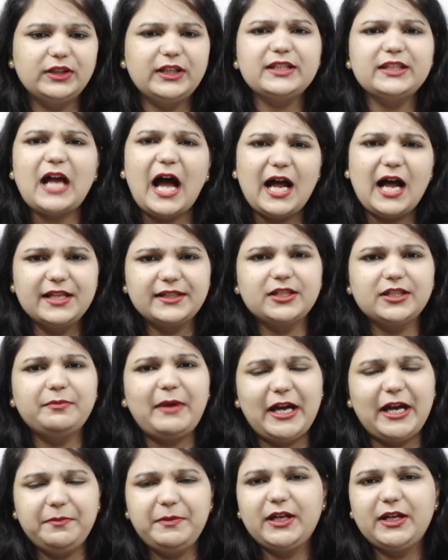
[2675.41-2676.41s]
This answer
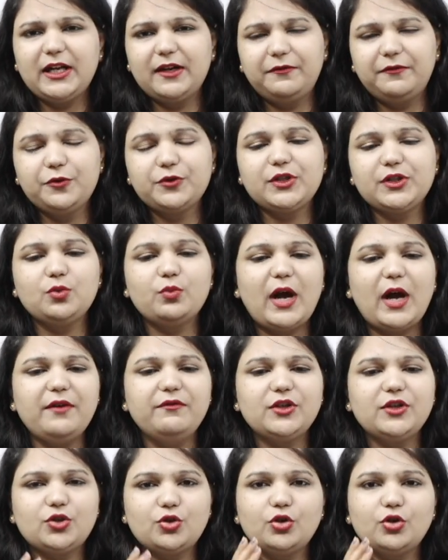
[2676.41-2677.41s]
might be confusing one.
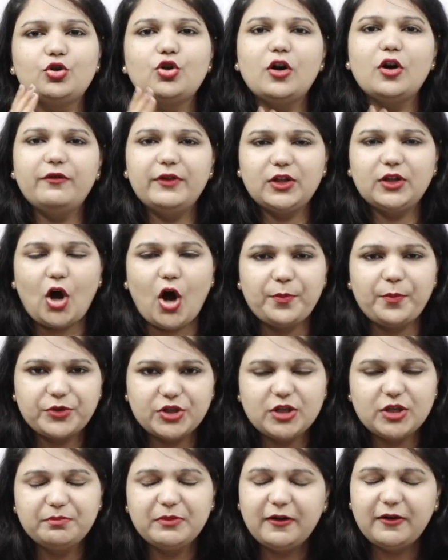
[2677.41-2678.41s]
We should go with
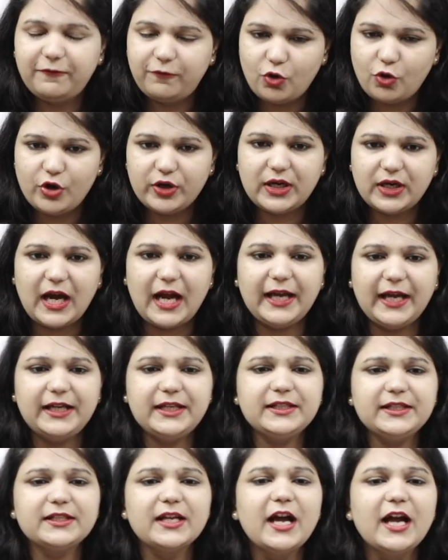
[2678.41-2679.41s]
option number 4,
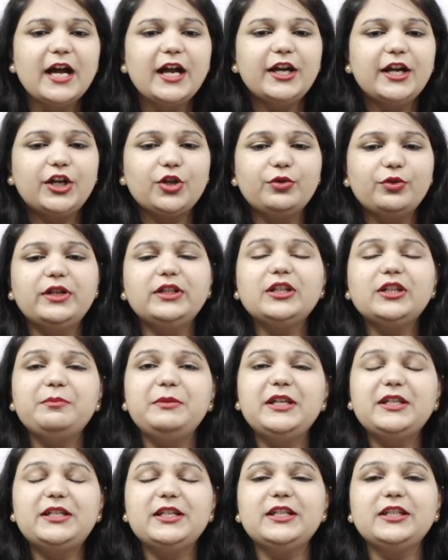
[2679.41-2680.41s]
guys. During the
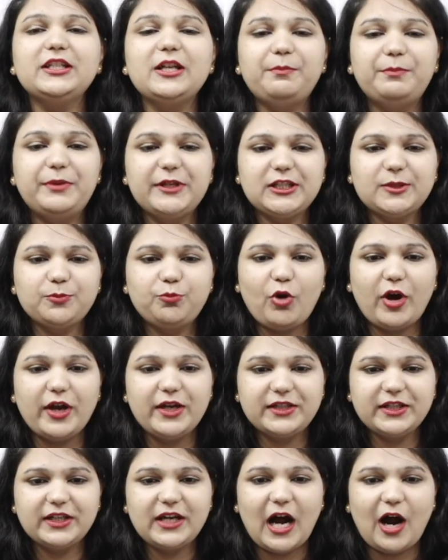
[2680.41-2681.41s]
meeting, the BIS
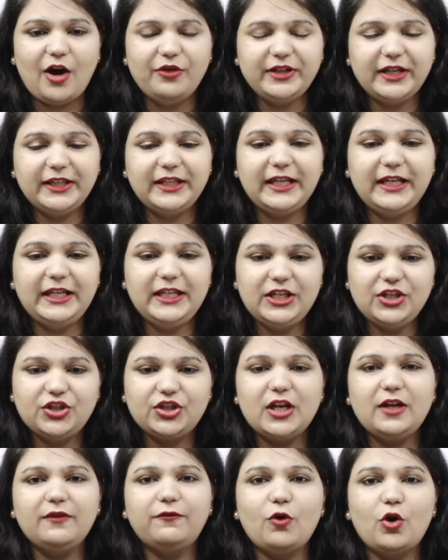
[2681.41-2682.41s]
pointed out that the
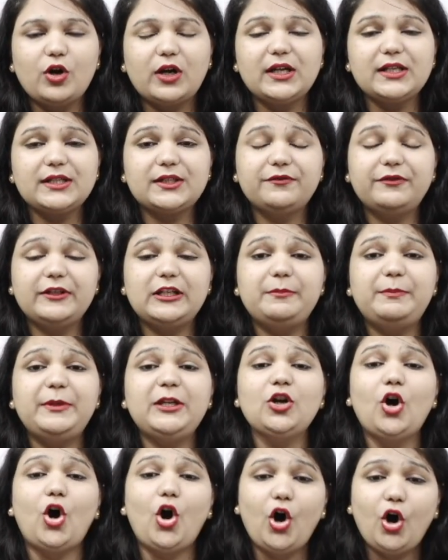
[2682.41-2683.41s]
initial focus will
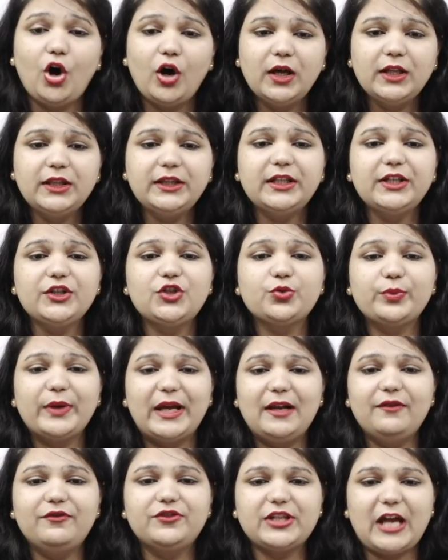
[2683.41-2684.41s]
be on the
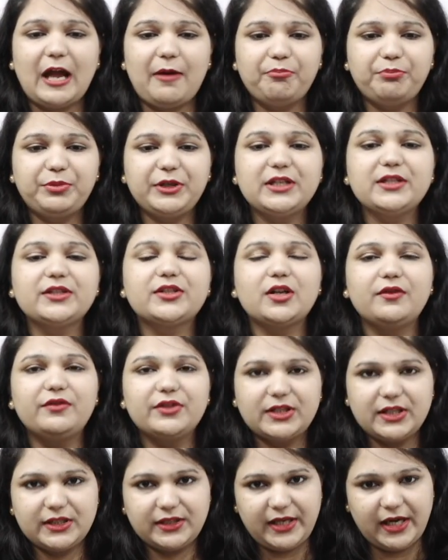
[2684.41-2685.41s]
12 champion
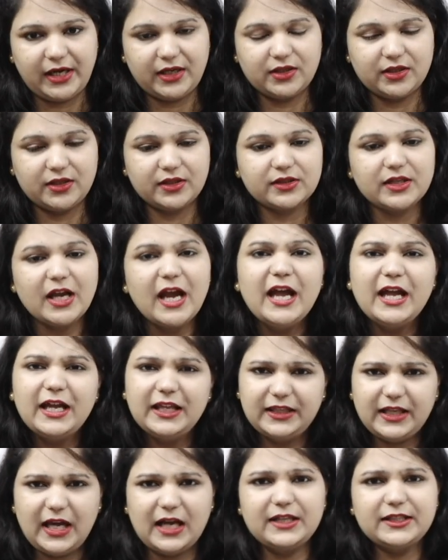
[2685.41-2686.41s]
services sectors.
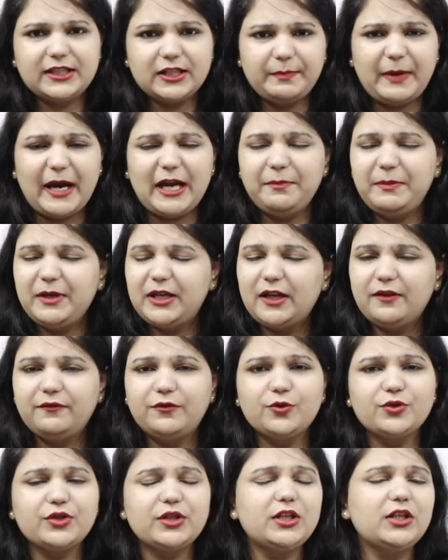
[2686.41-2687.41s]
The answer might be
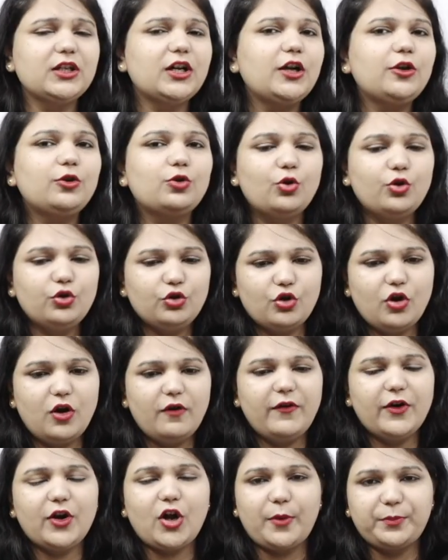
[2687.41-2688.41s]
confusing here. Don't go
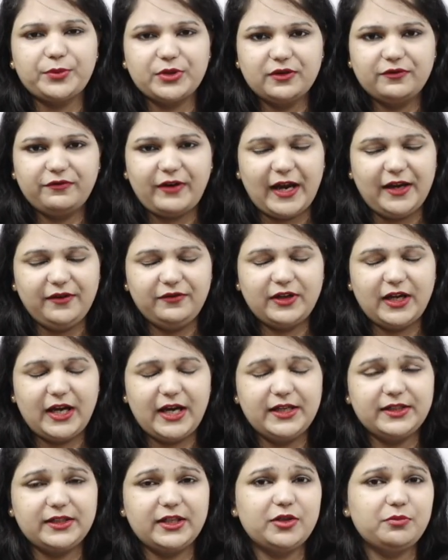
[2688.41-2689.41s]
for option 5,
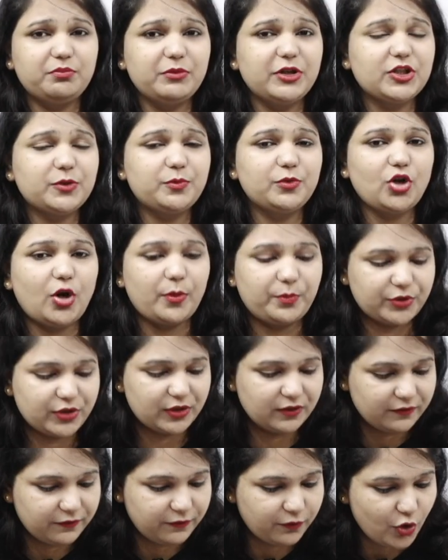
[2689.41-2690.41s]
guys. It must be
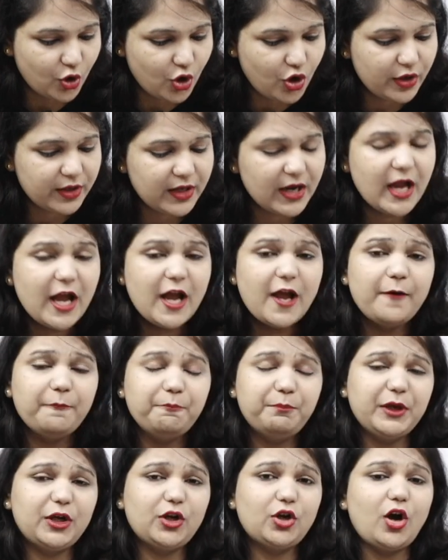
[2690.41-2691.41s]
option 4,
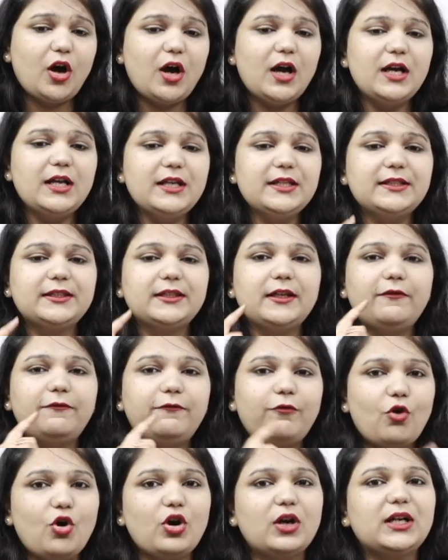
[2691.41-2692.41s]
because the
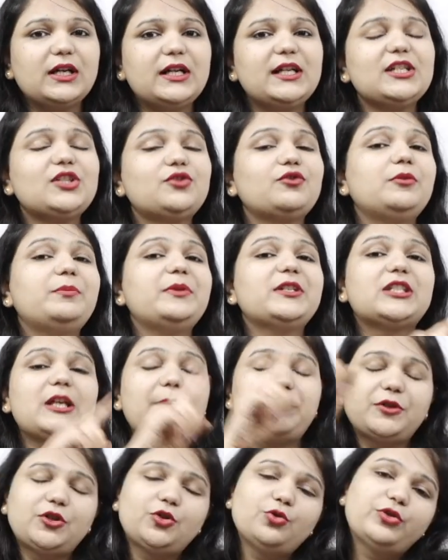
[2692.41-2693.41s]
focus will be
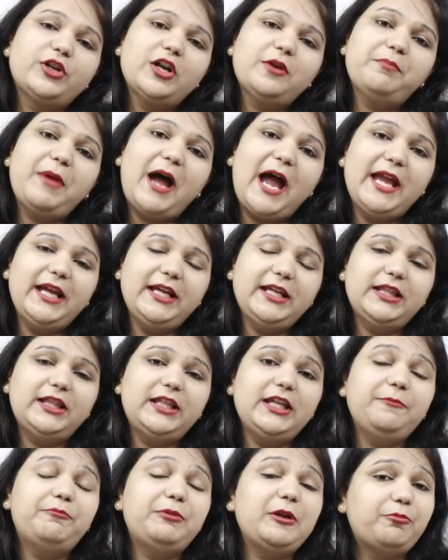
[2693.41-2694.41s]
substituted by
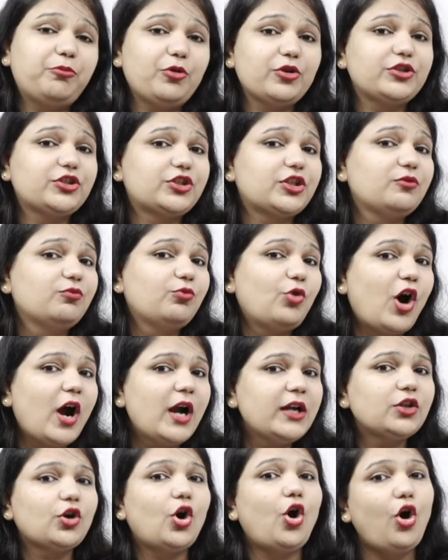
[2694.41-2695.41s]
the preposition
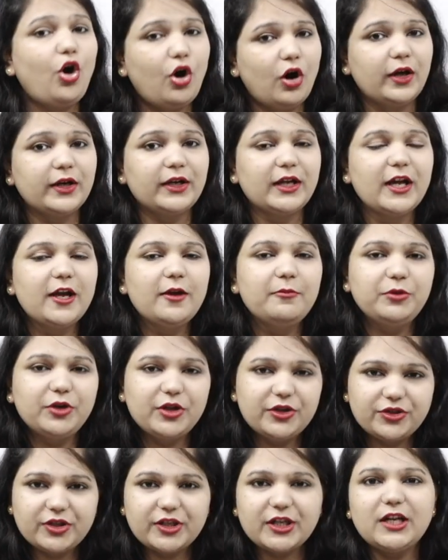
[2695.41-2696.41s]
what? On,
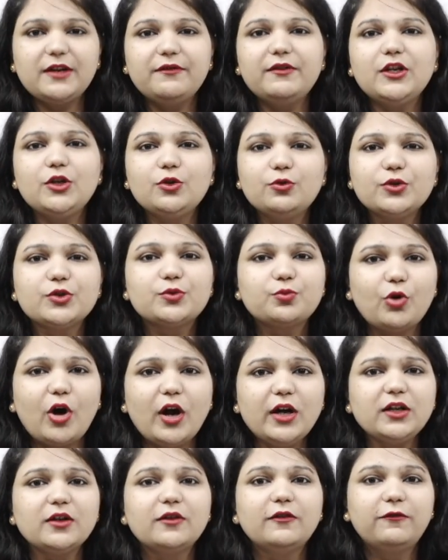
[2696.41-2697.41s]
because generally we use
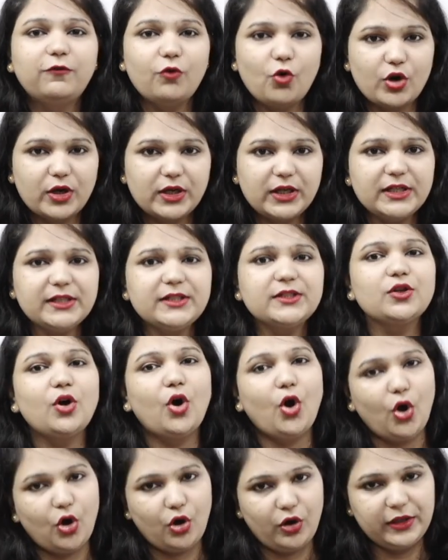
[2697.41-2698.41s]
what? Focus
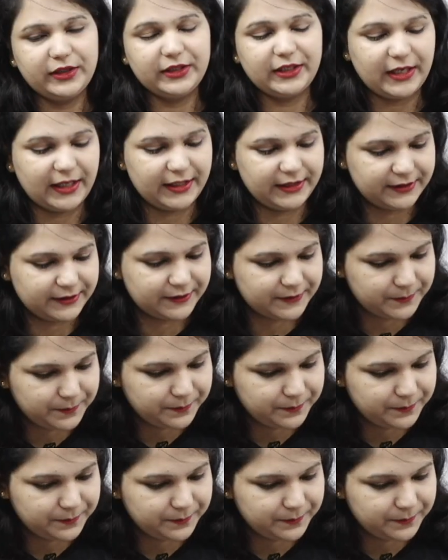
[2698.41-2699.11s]
on, guys.